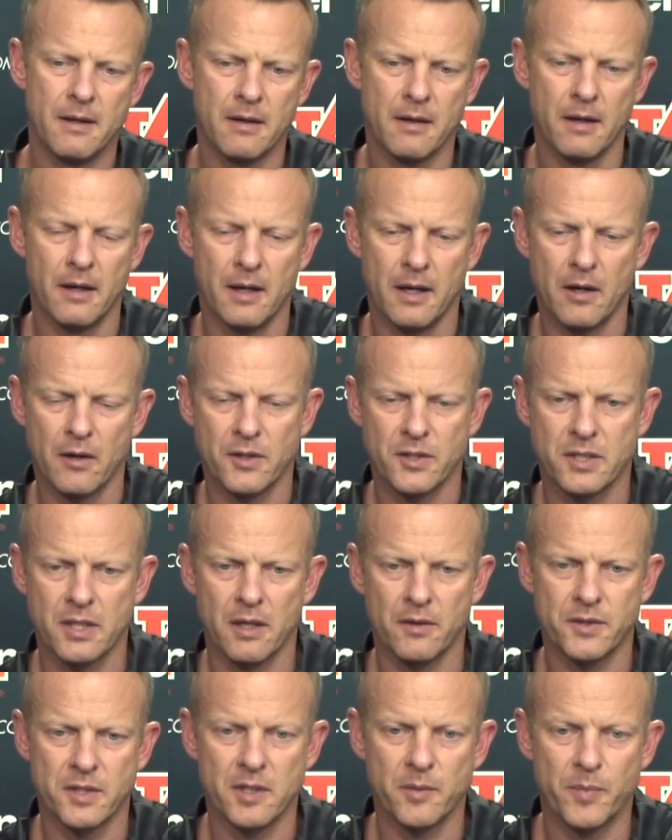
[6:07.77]
uh,
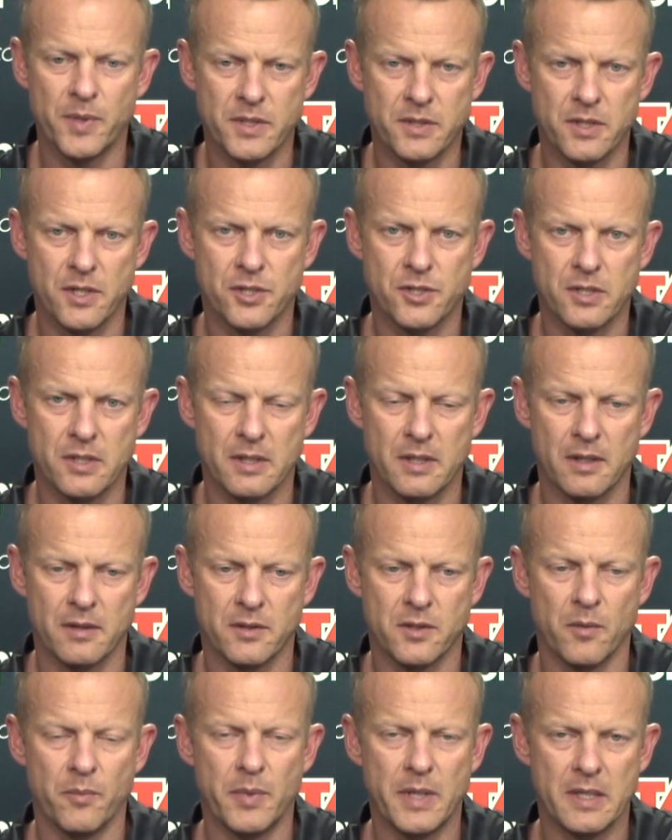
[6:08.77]
ourselves in a position to,
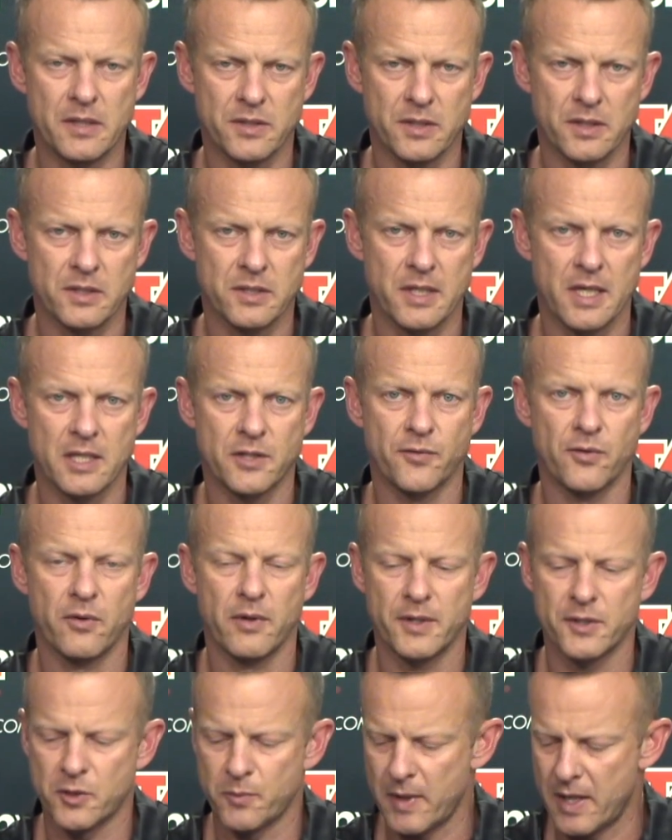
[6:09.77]
to be successful
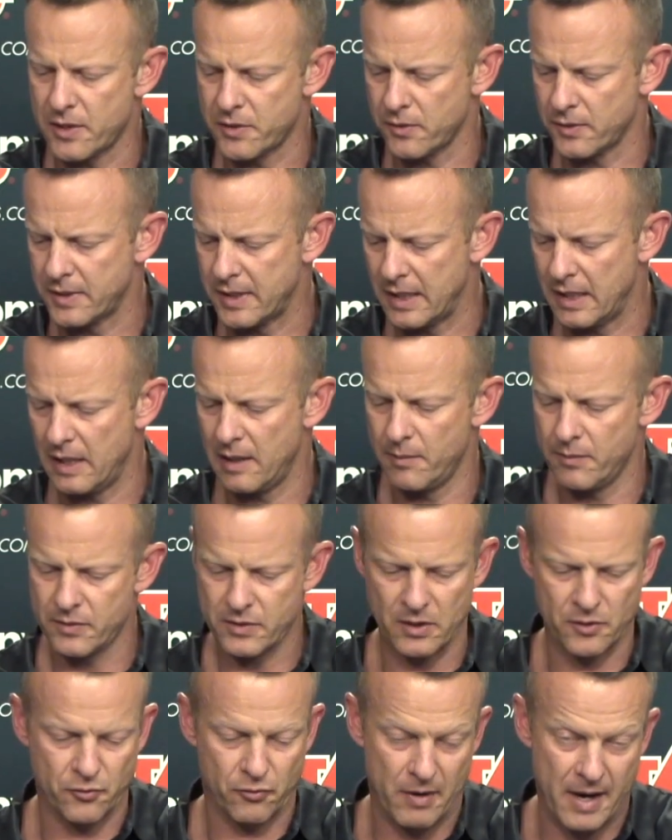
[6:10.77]
on special teams,
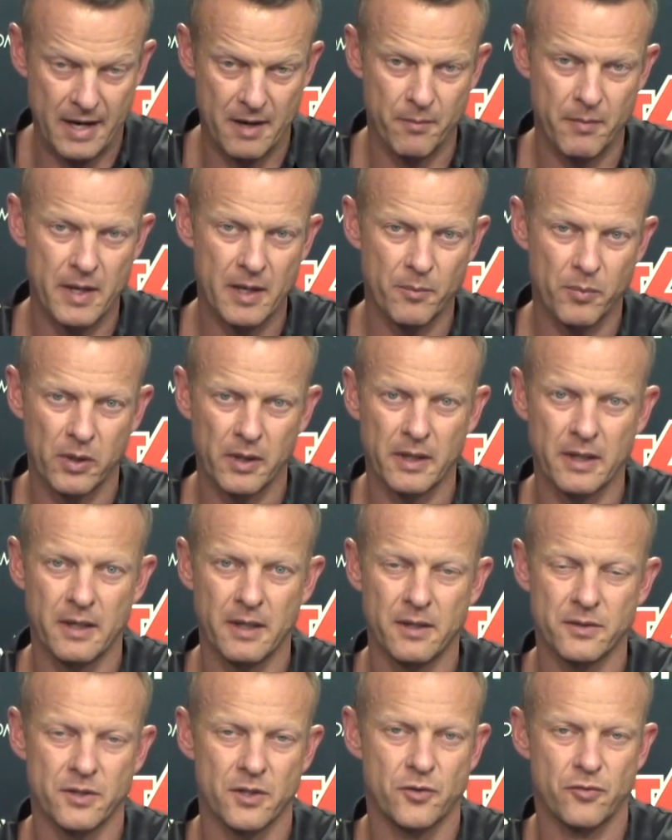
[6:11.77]
to try to make
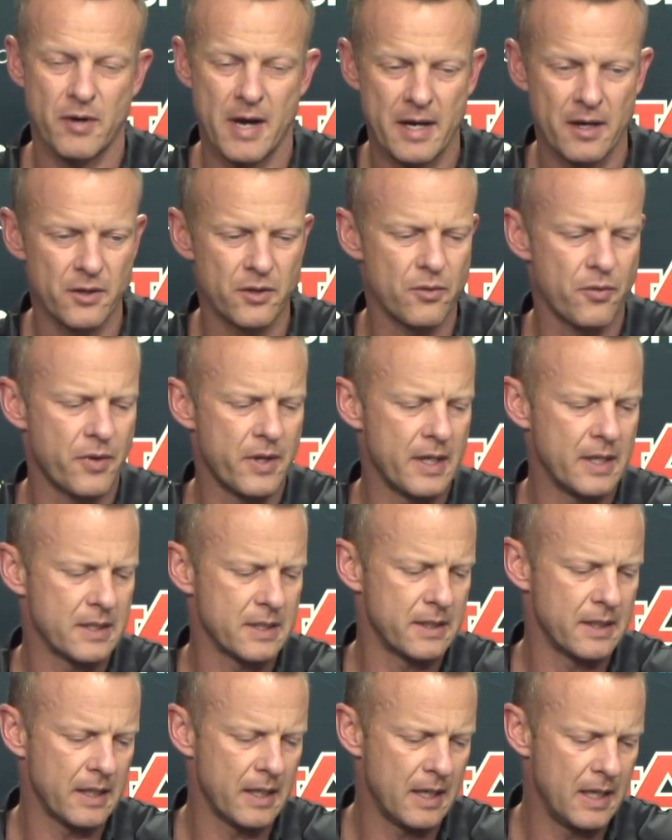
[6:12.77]
plays, to try to do things in
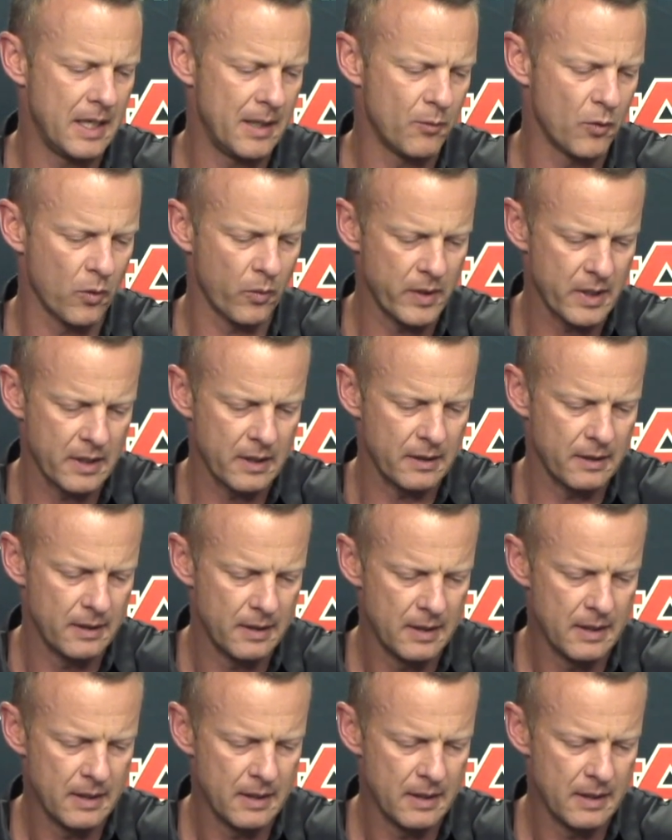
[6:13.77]
the game where we can